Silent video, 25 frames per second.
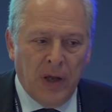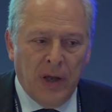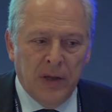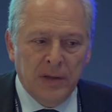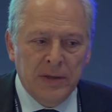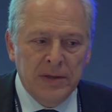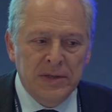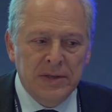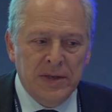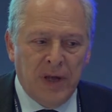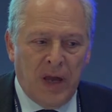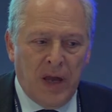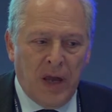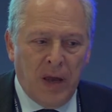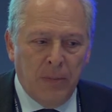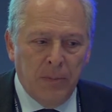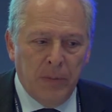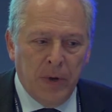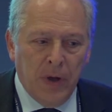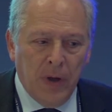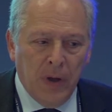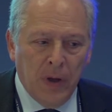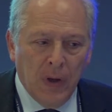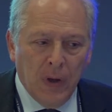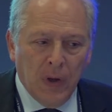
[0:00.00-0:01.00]

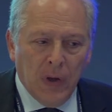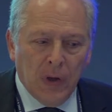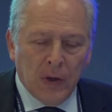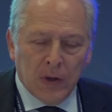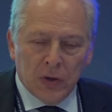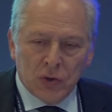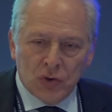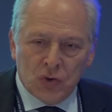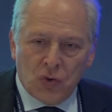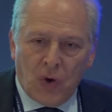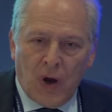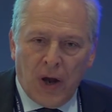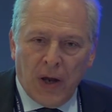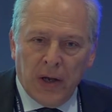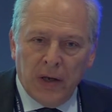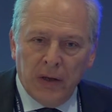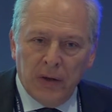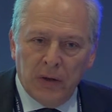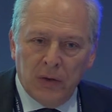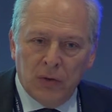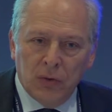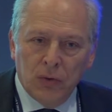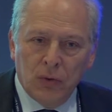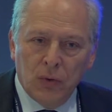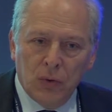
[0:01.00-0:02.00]
NZEB, trying
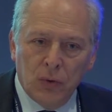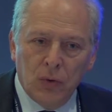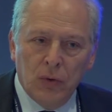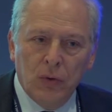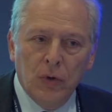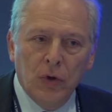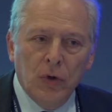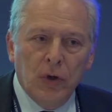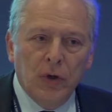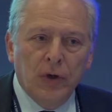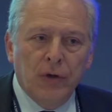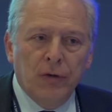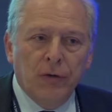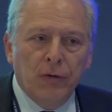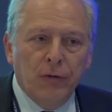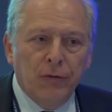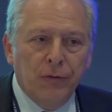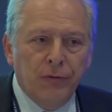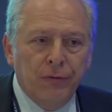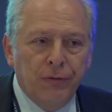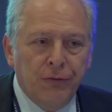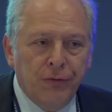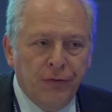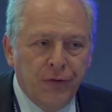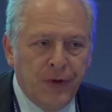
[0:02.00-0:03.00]
to
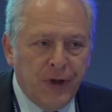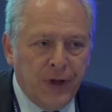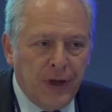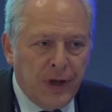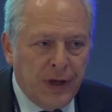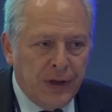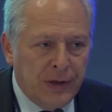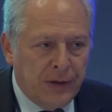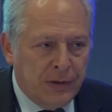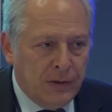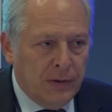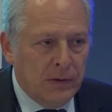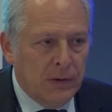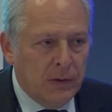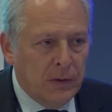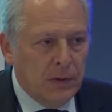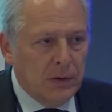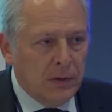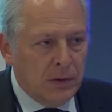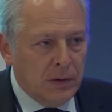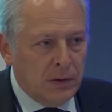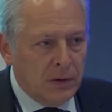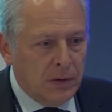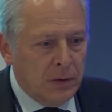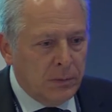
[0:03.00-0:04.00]
feed
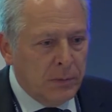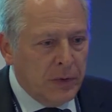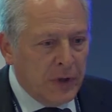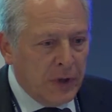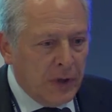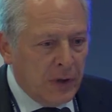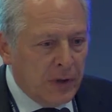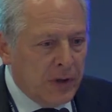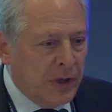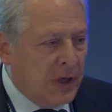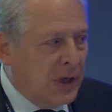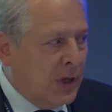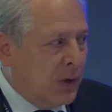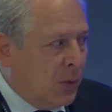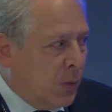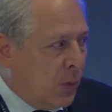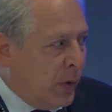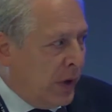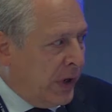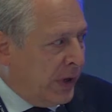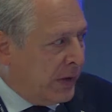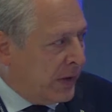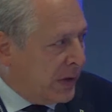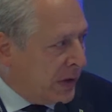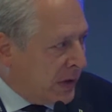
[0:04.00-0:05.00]
the building
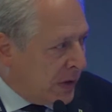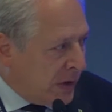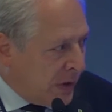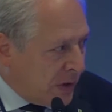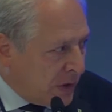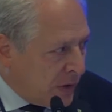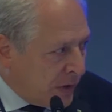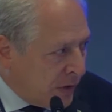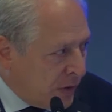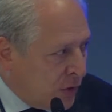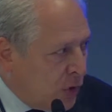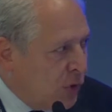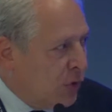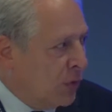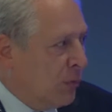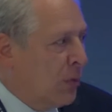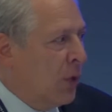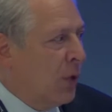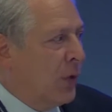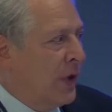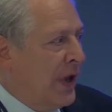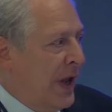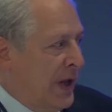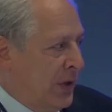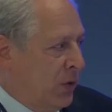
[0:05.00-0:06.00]
with
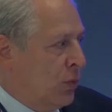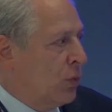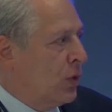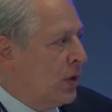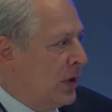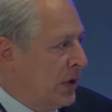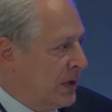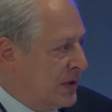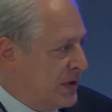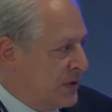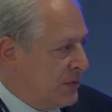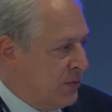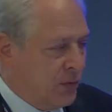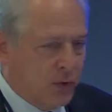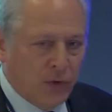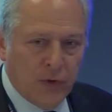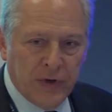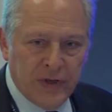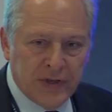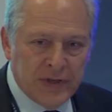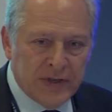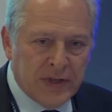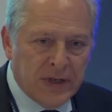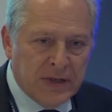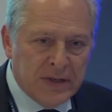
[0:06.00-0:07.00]
renewable networks, for
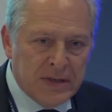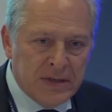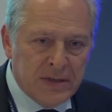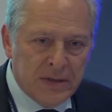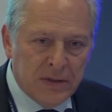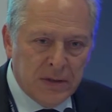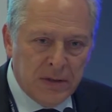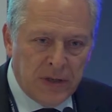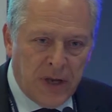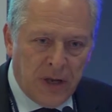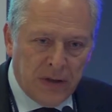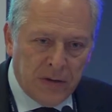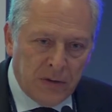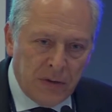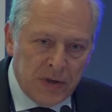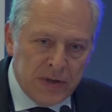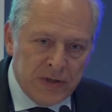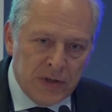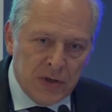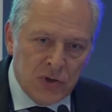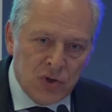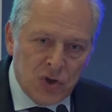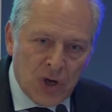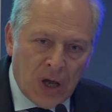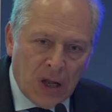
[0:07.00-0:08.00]
instance. Then there is
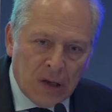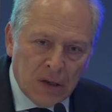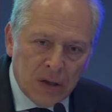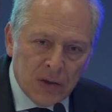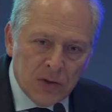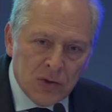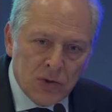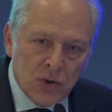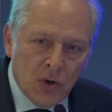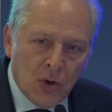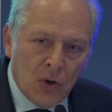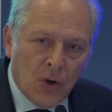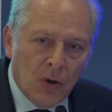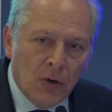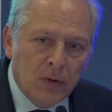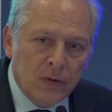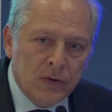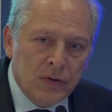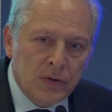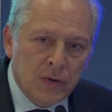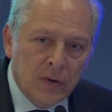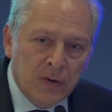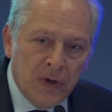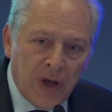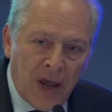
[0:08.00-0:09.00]
a challenge
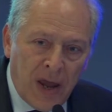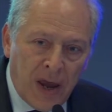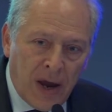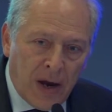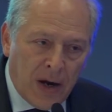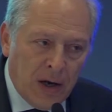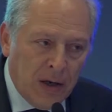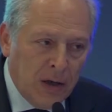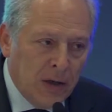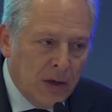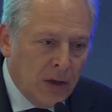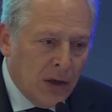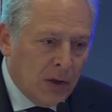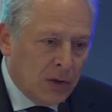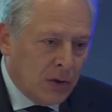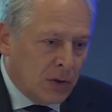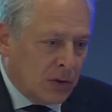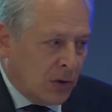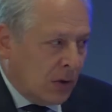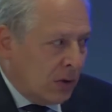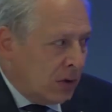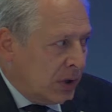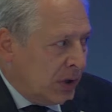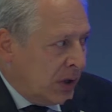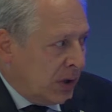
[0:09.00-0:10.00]
also there, not
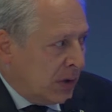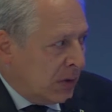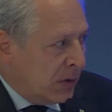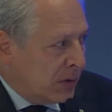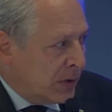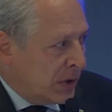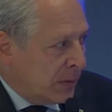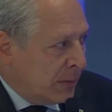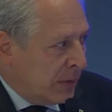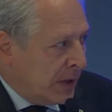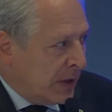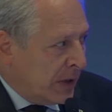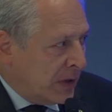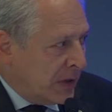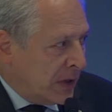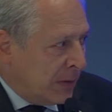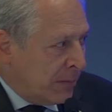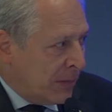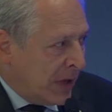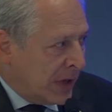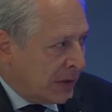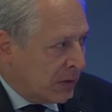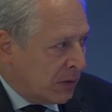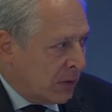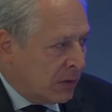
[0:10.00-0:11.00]
only on the building,
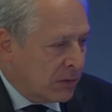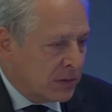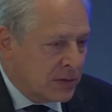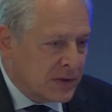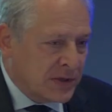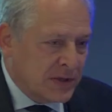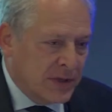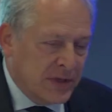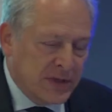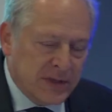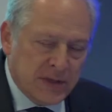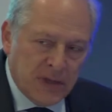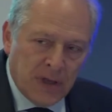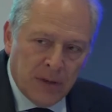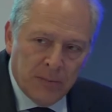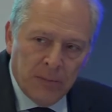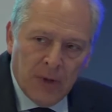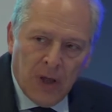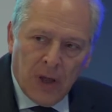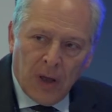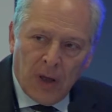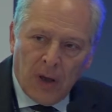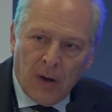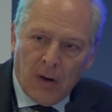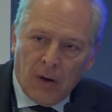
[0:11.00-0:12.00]
but on system,
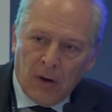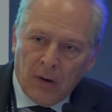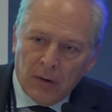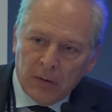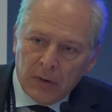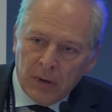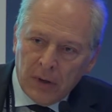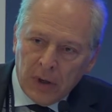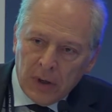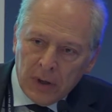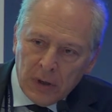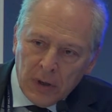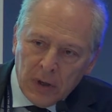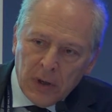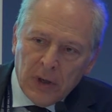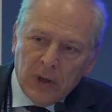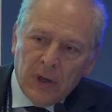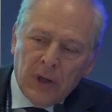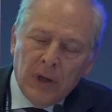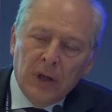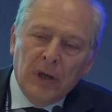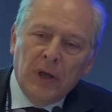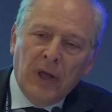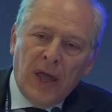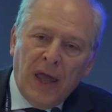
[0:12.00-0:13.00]
on
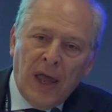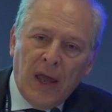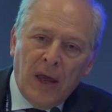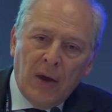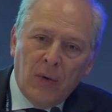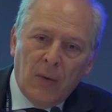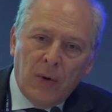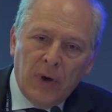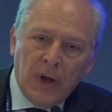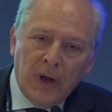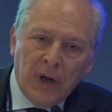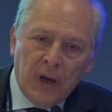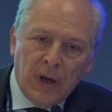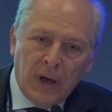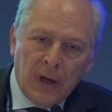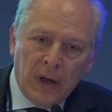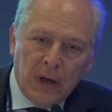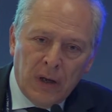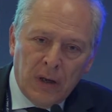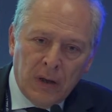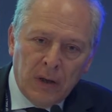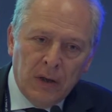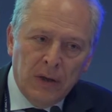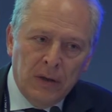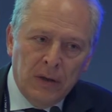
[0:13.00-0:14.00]
area